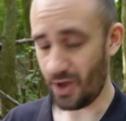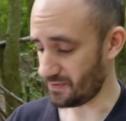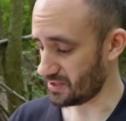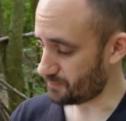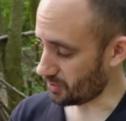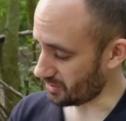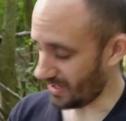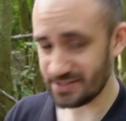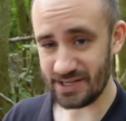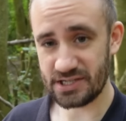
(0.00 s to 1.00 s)
know, having this book on
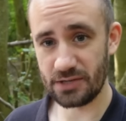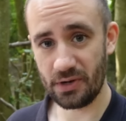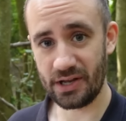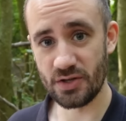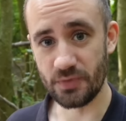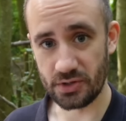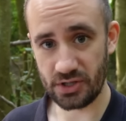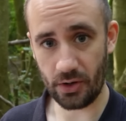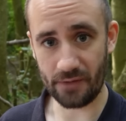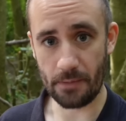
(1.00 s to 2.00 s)
hand is actually really useful because
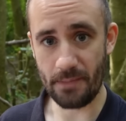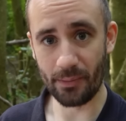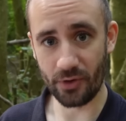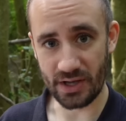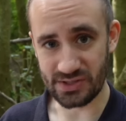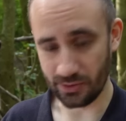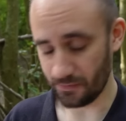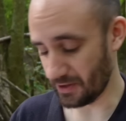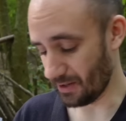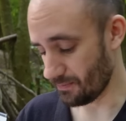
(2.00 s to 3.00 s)
I don't have to memorize all
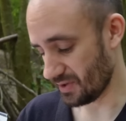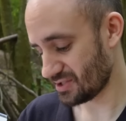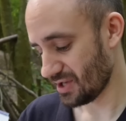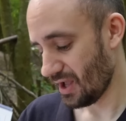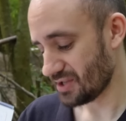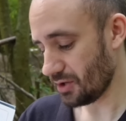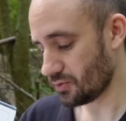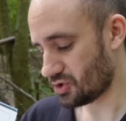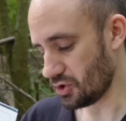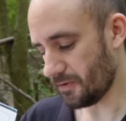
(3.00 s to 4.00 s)
of the numbers.
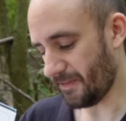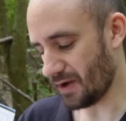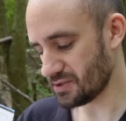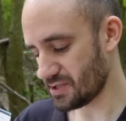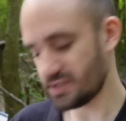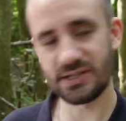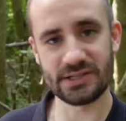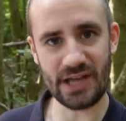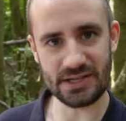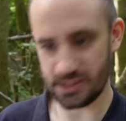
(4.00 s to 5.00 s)
So 2000's
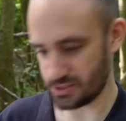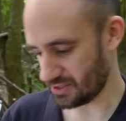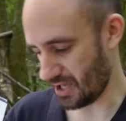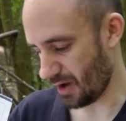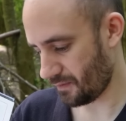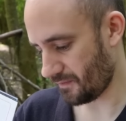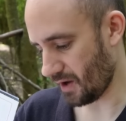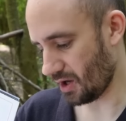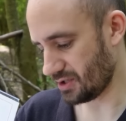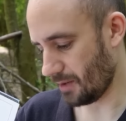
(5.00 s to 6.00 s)
Desert Skiff,
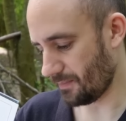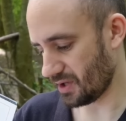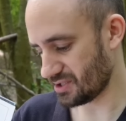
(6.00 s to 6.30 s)
number